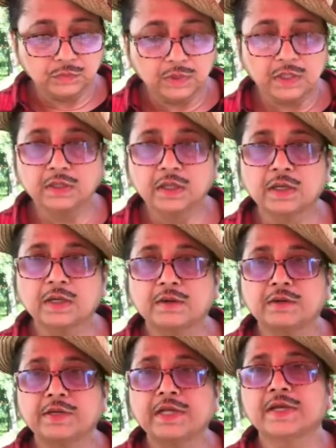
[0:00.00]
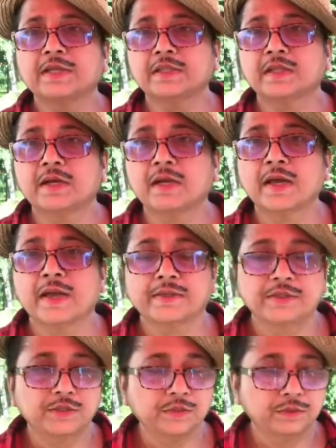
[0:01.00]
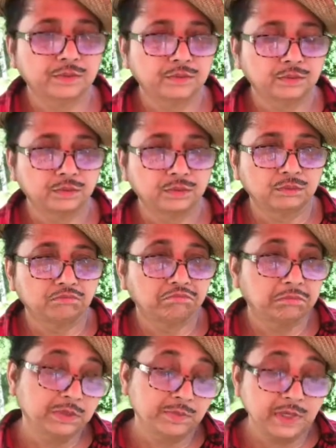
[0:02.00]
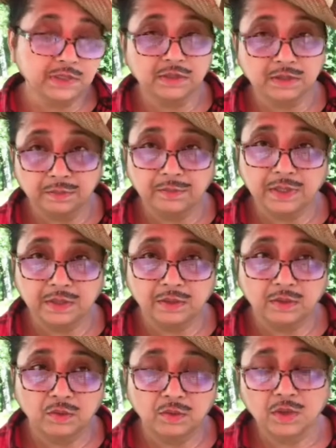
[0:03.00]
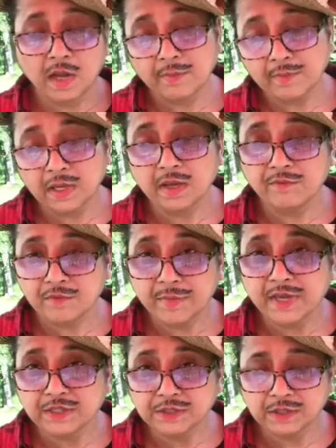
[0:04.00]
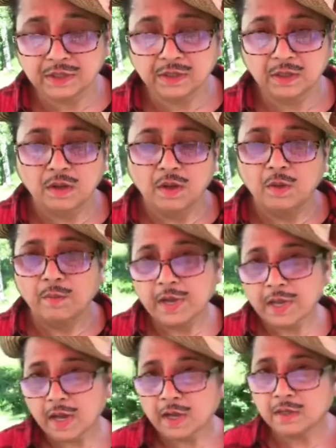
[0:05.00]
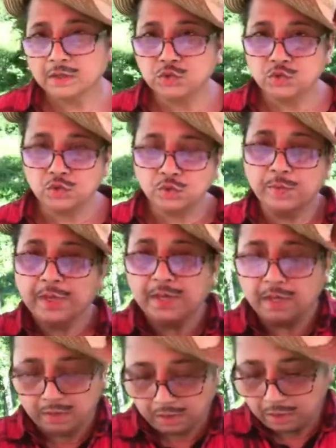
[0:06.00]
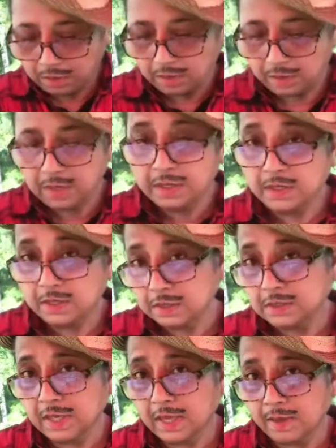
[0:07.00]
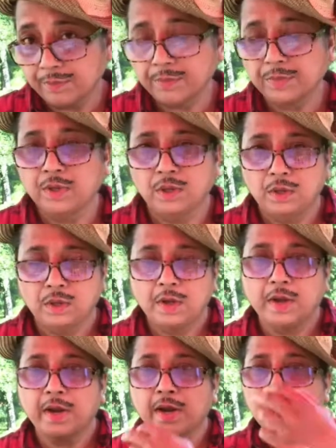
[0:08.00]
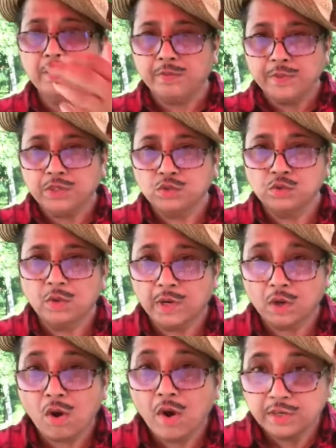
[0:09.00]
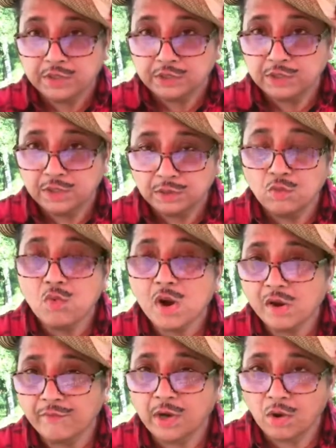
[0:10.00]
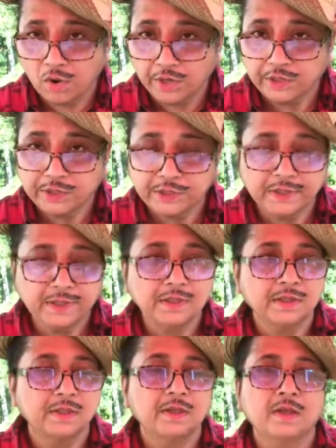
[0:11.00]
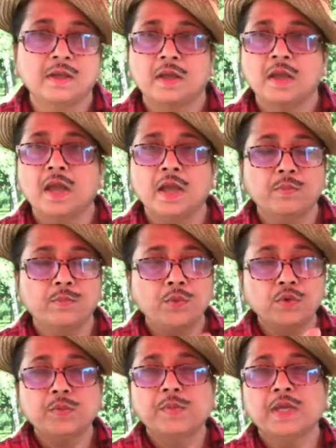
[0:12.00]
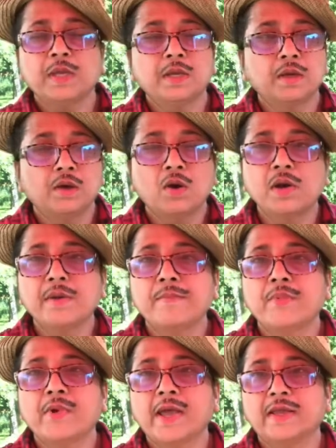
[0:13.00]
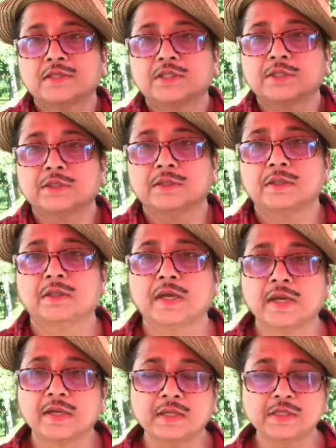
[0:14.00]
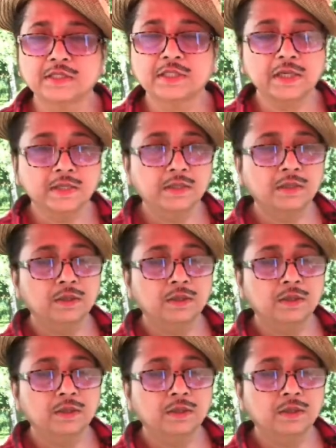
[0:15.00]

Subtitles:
dead in the night, it must have been, or I may have imagined, my uncle took me in his lap, carried me to our orchard, guava orchard, and put me on a branch. And he said,